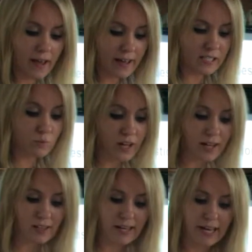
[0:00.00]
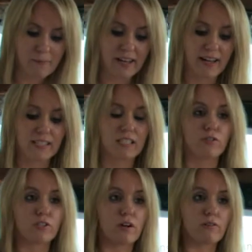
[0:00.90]
As well, I asked if
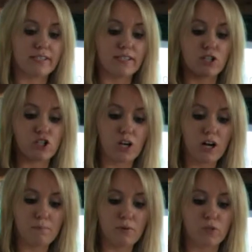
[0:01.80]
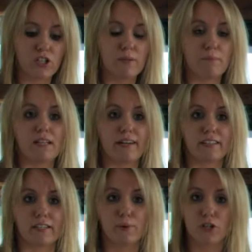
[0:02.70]
you saw this in a shop, would you be
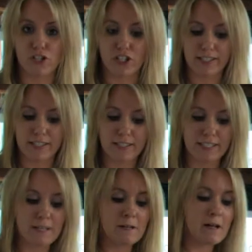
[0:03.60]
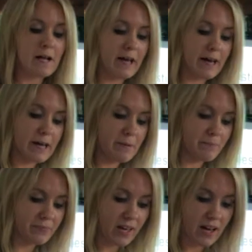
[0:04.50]
likely to purchase it? I